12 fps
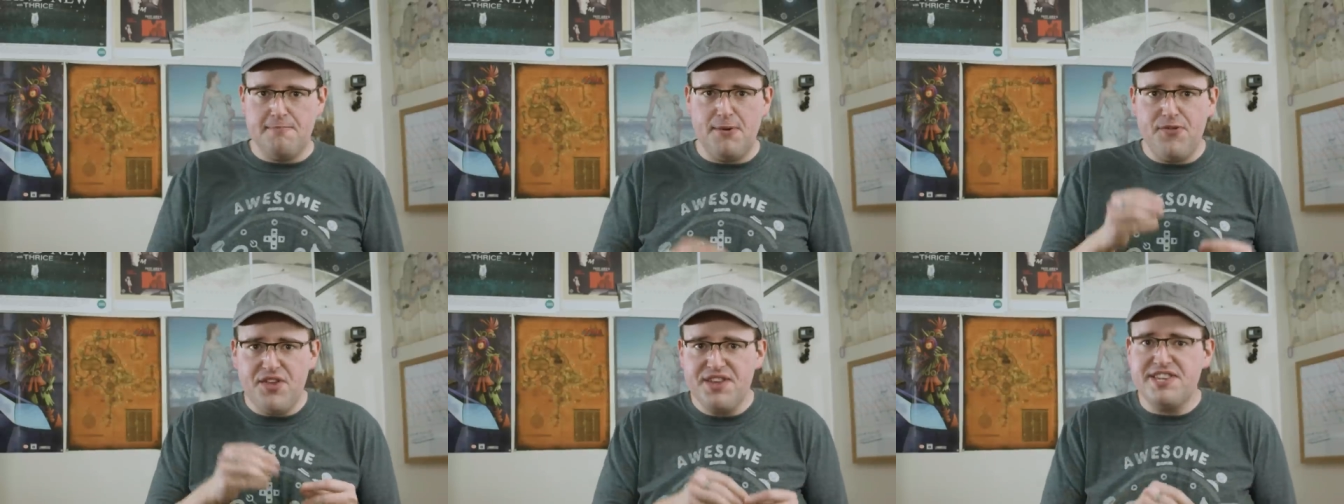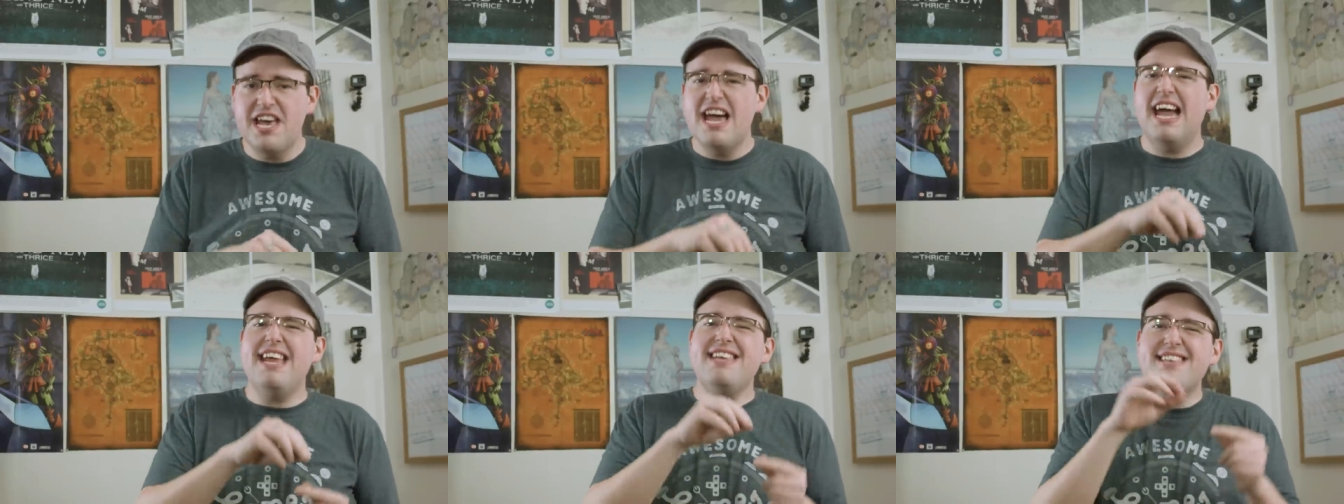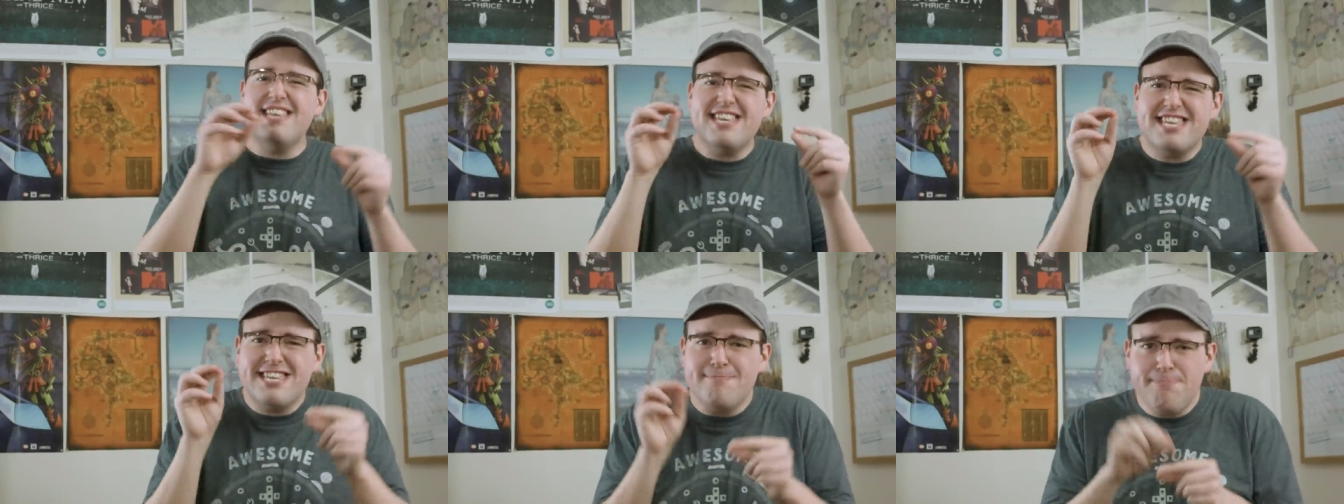but this is
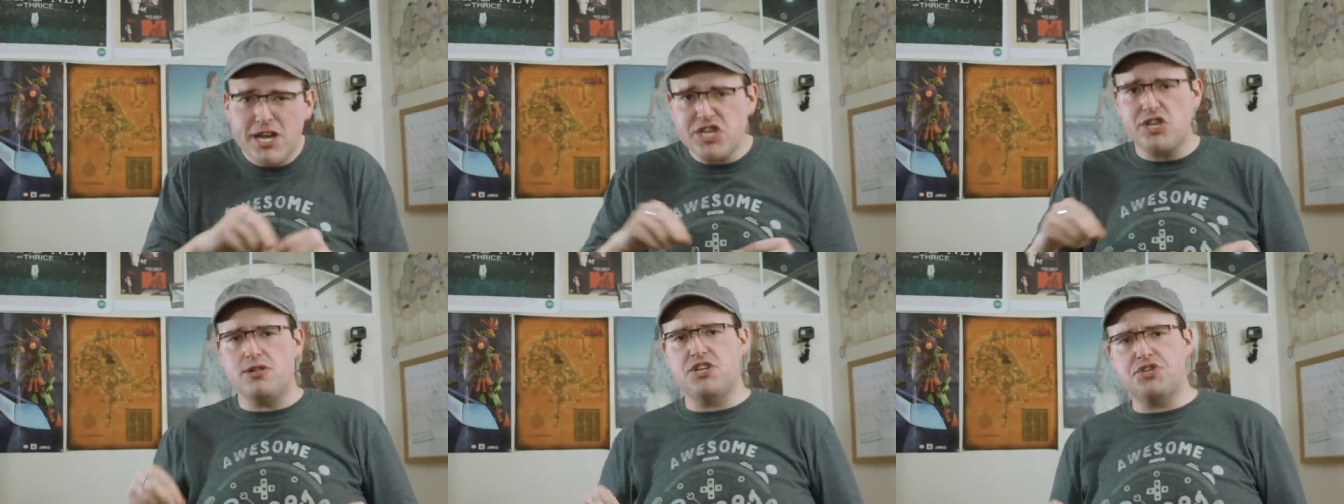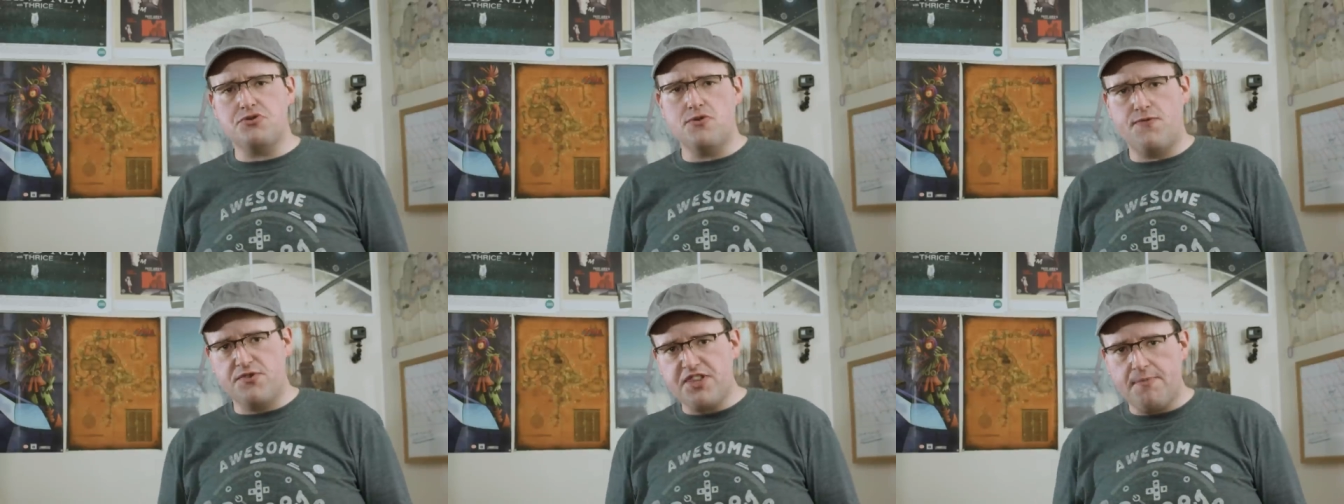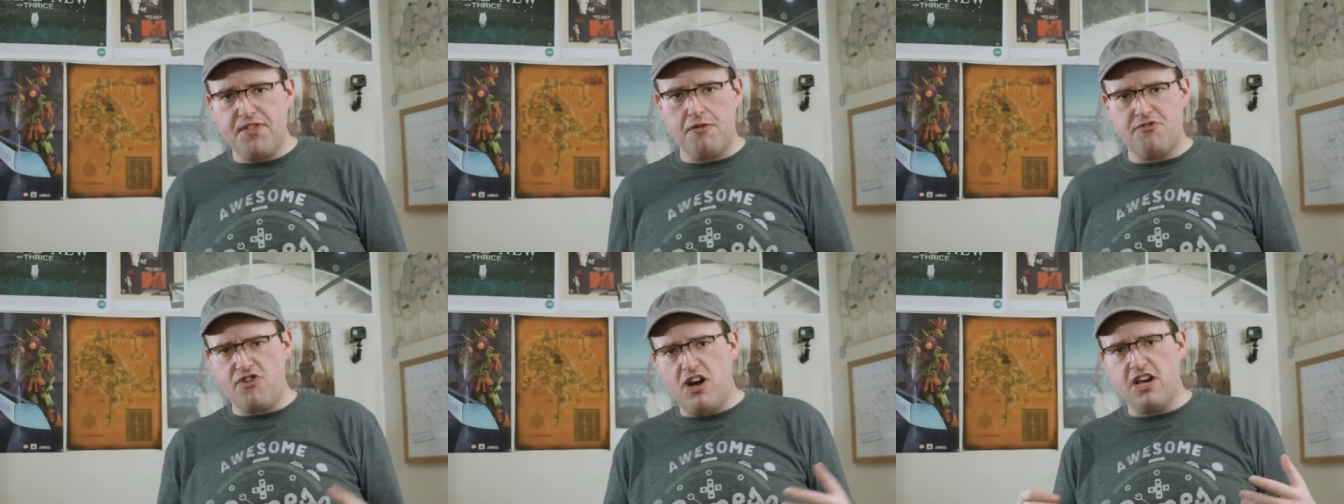especially true for something
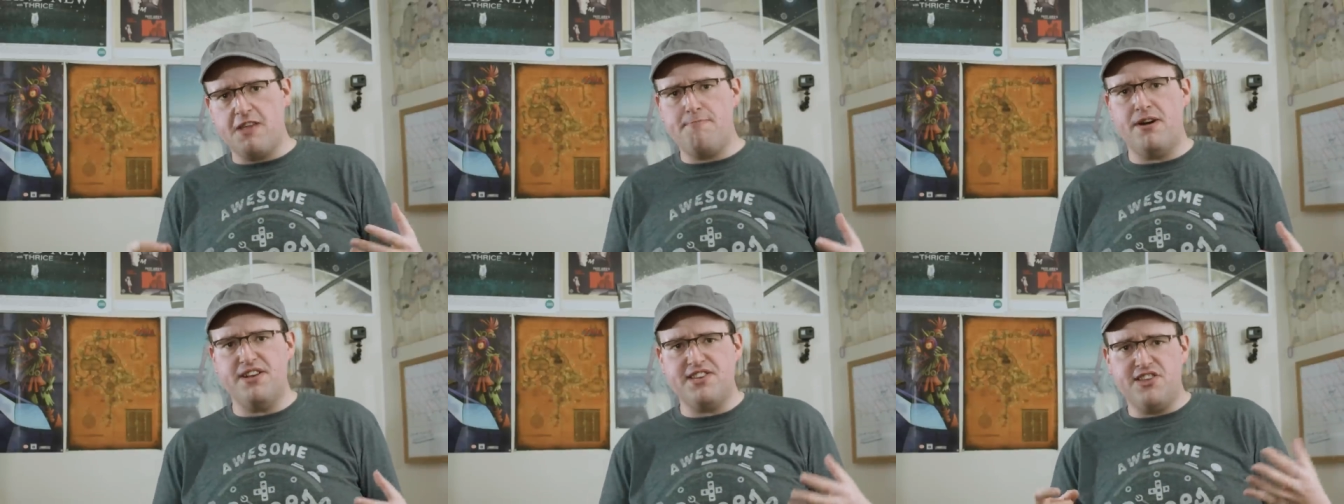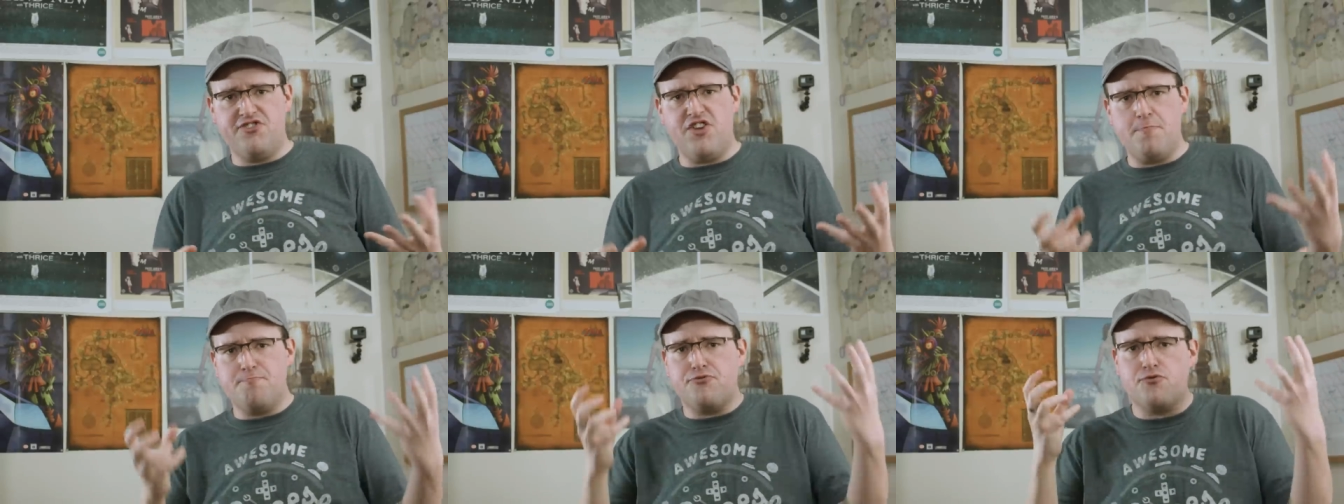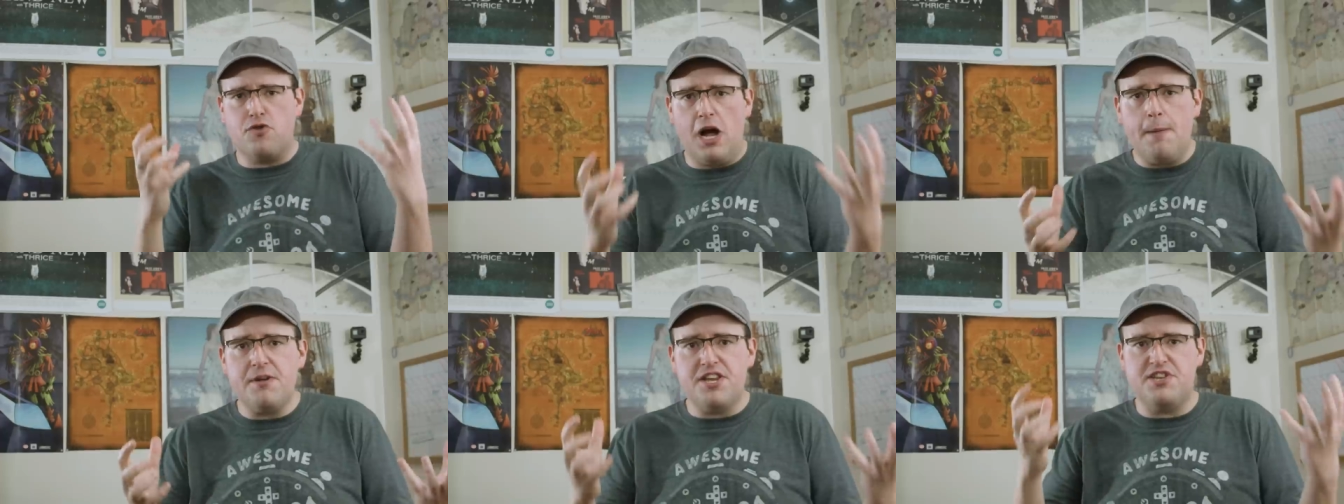which occupies such a
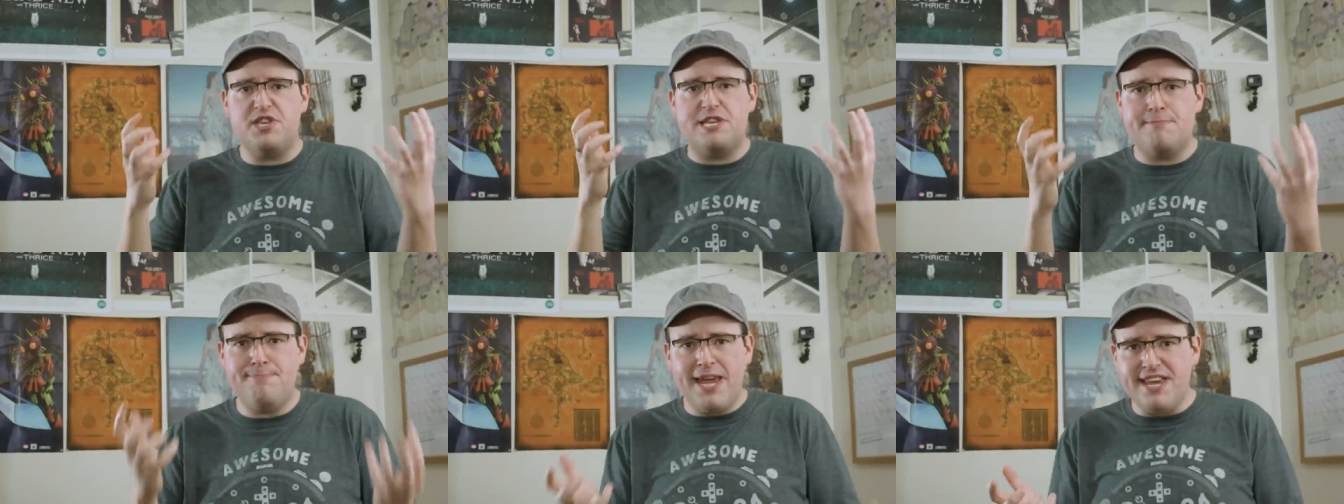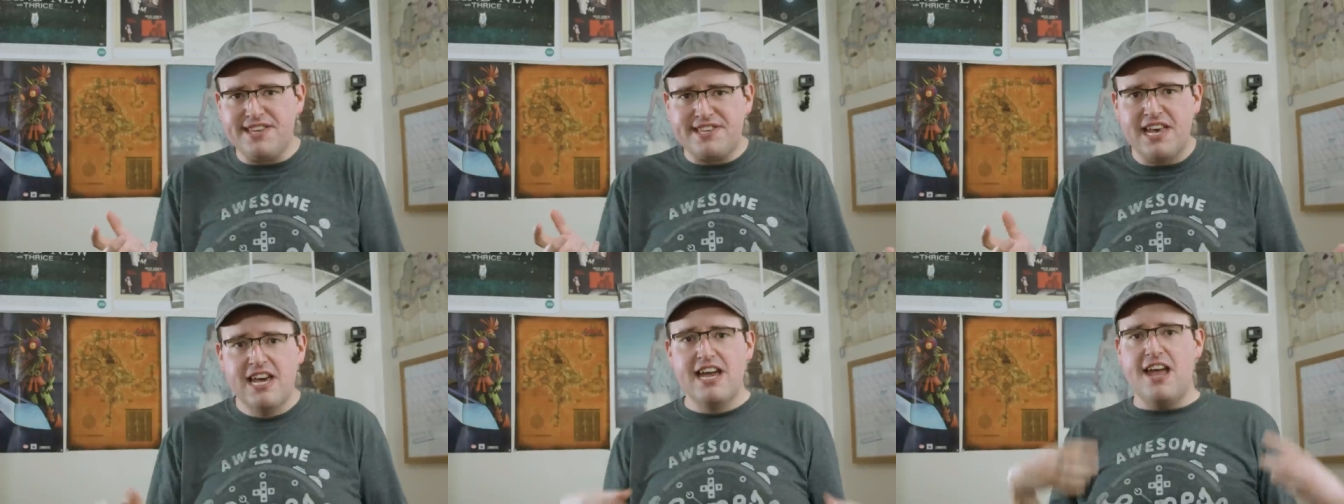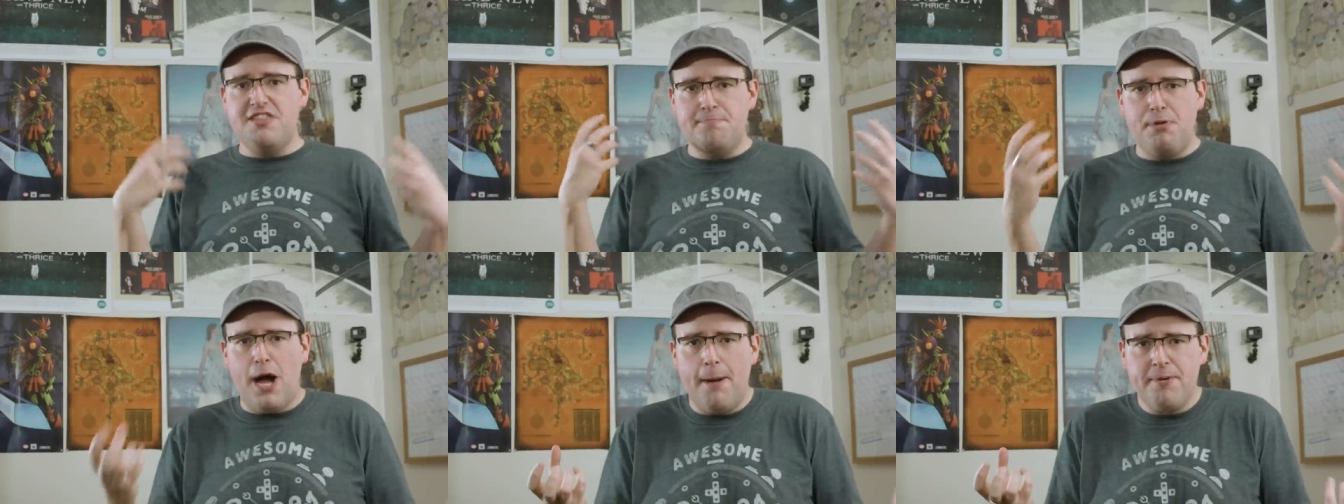prominent space in the
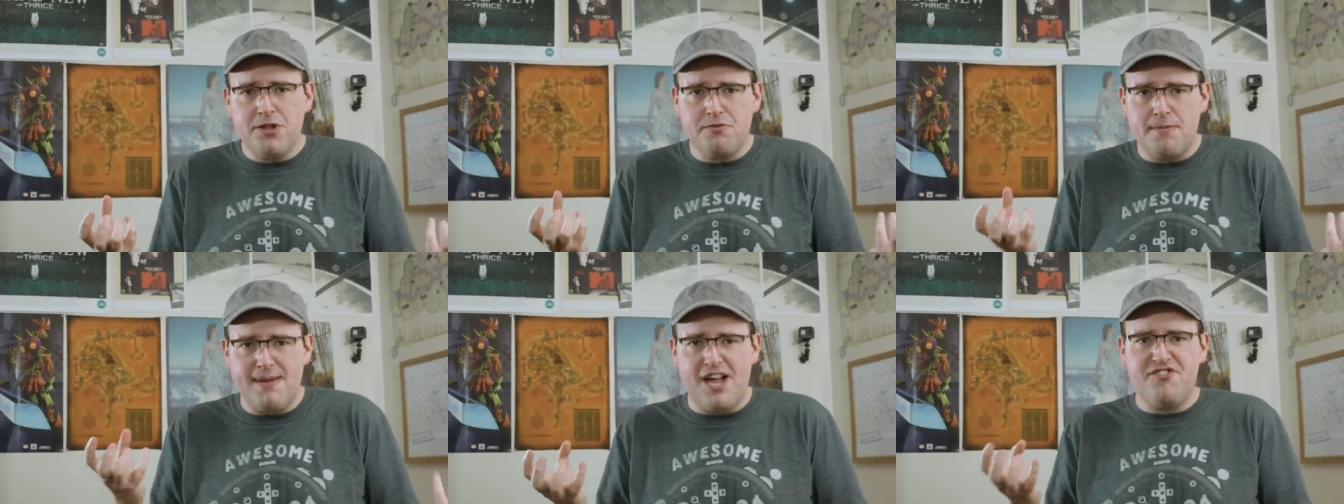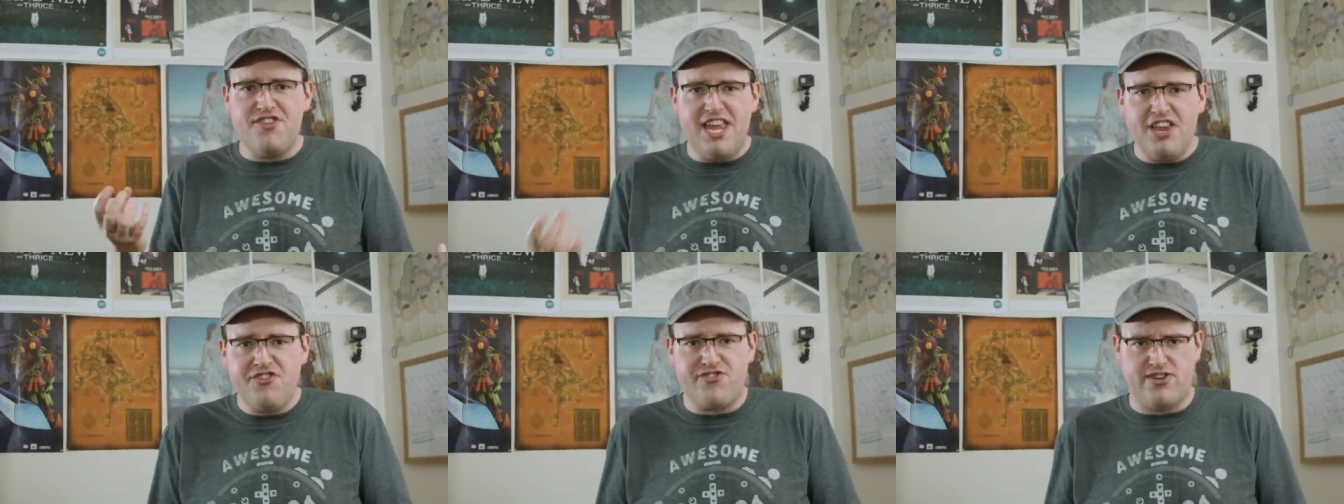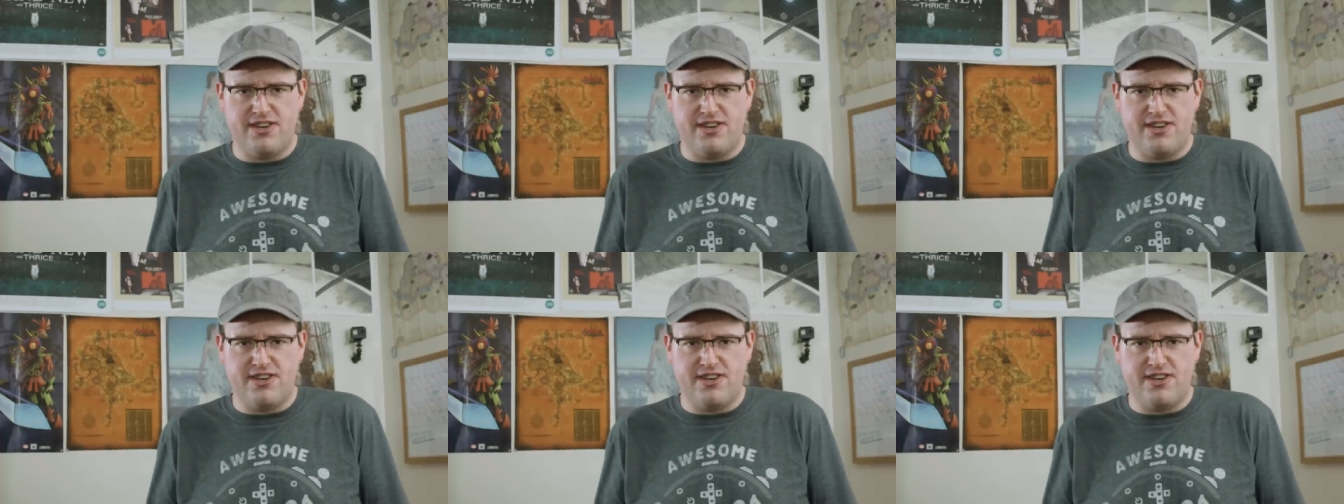popular imagination.